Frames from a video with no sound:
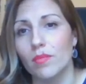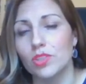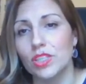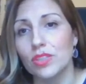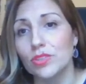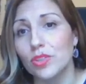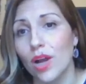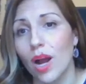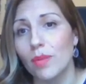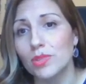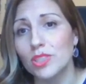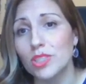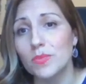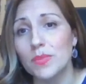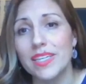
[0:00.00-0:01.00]
shelter
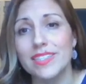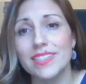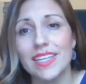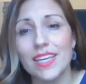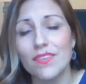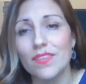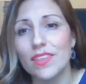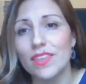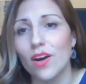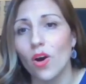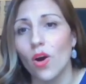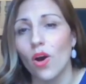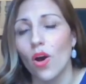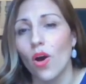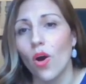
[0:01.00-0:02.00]
options, because even the
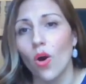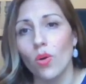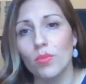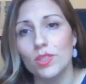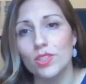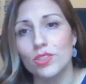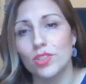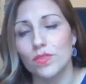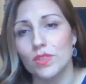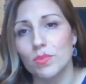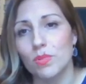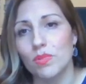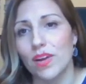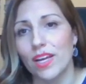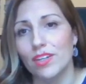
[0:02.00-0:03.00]
homeless service
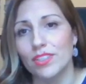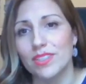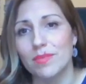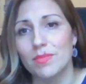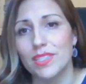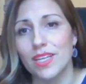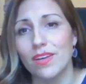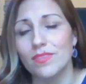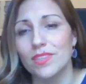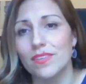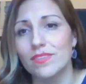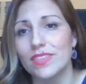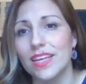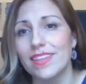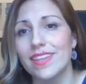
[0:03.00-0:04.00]
providers themselves
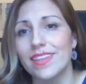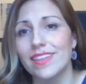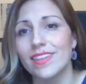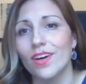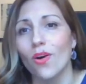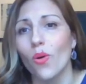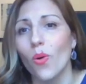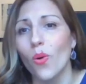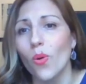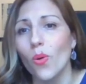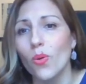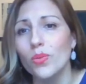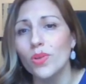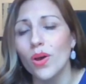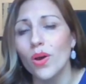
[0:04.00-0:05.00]
have said that the
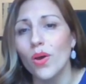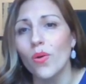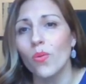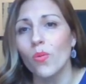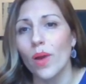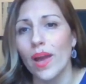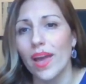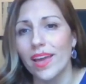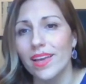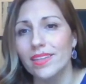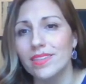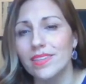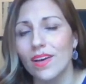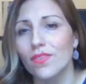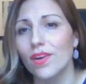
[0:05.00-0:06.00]
old
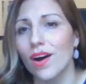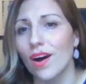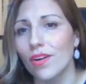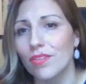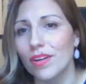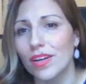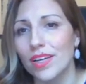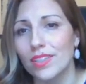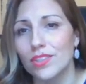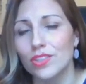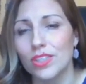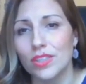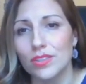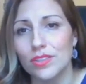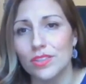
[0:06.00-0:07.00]
ways of congregate
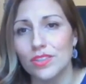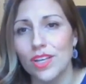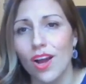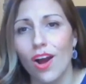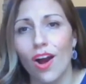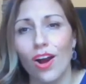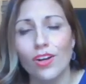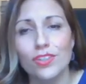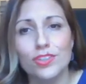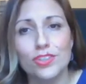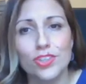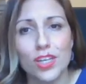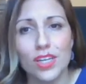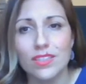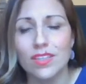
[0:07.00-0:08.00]
shelters are
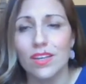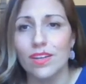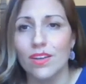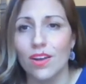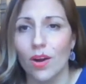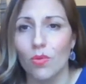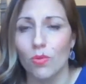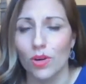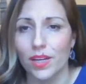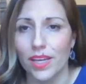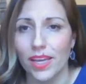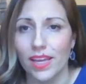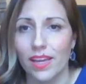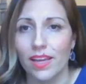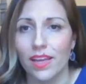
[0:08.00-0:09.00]
just not
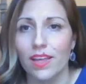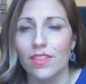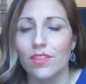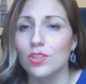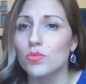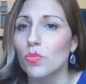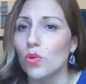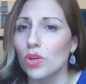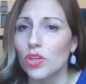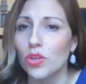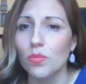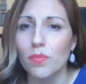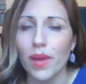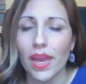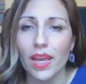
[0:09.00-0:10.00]
working. There's more
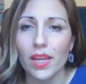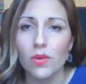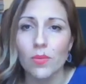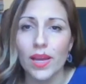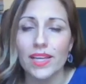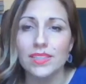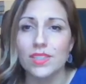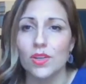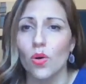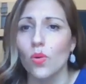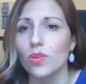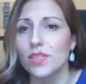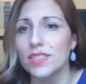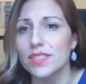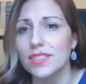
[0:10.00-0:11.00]
humane ways and
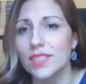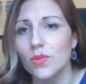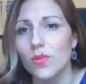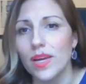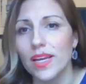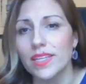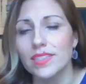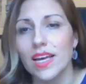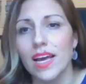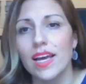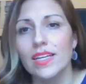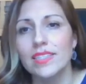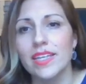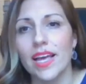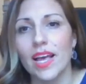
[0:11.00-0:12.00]
holistic ways
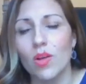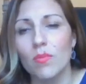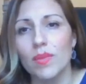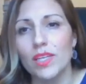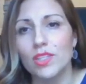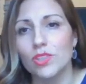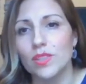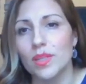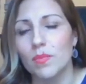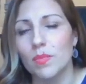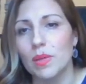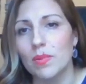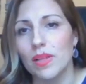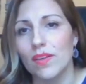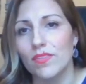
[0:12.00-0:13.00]
to help make sure that
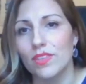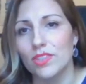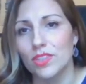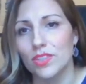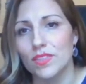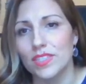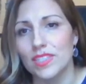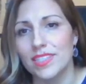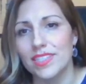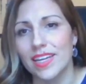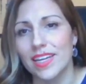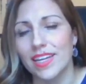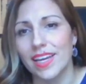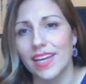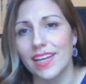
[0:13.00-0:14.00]
people have the services they
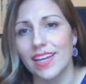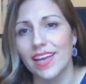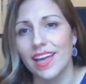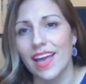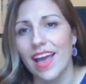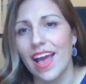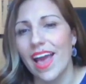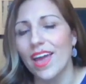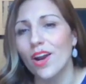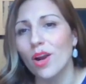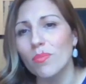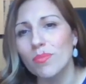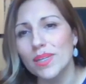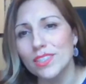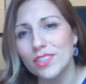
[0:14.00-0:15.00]
need. And
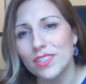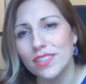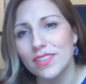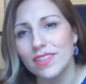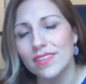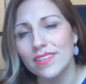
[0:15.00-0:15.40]
our budget